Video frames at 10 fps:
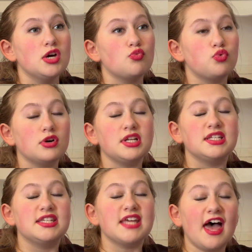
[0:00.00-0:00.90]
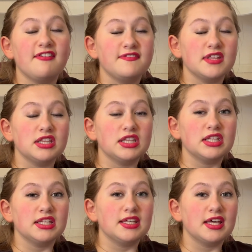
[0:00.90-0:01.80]
would
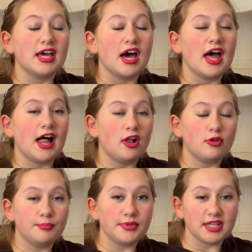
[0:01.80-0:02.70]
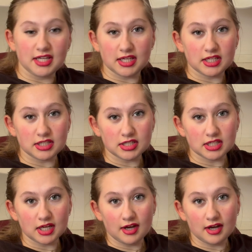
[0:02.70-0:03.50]
definitely help in